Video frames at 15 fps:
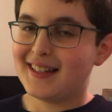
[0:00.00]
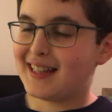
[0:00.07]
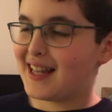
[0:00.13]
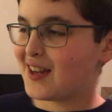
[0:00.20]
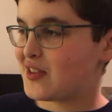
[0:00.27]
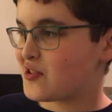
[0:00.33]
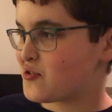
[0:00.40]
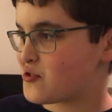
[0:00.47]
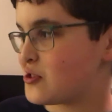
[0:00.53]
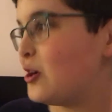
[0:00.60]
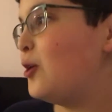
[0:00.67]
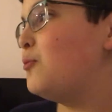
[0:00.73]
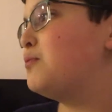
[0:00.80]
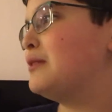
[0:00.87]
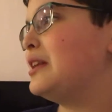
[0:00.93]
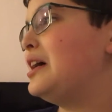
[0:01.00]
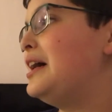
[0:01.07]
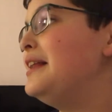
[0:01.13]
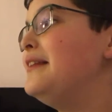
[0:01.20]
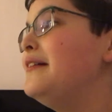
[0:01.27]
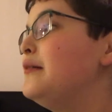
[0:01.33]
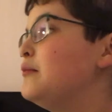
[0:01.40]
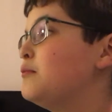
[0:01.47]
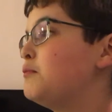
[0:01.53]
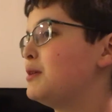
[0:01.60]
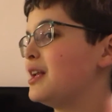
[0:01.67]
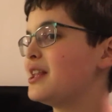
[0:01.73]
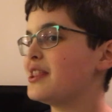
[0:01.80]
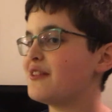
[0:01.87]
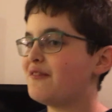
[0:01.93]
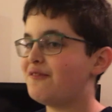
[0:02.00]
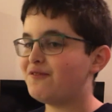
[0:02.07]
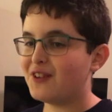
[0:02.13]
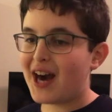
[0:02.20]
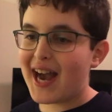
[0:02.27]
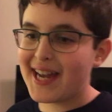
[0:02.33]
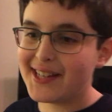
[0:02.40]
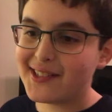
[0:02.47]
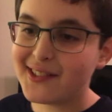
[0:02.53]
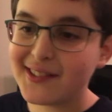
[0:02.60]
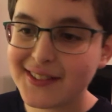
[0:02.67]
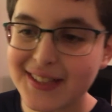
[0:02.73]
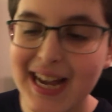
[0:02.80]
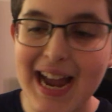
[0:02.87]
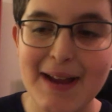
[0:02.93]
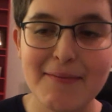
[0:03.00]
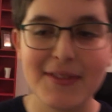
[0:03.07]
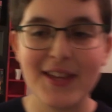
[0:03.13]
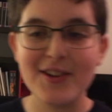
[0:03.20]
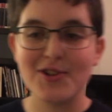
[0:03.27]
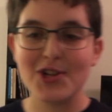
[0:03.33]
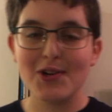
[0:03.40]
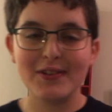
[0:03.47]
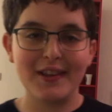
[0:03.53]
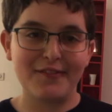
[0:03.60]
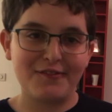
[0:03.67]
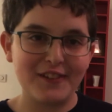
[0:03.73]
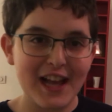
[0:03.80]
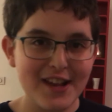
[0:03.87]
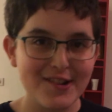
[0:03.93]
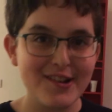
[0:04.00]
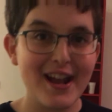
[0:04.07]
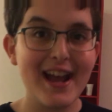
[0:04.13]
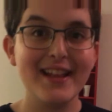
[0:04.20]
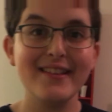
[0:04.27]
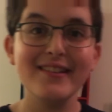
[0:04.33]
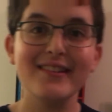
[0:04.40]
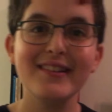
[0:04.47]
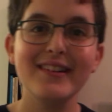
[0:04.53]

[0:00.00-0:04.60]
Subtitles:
Like there's no blood, but in the final time they show that Flash had,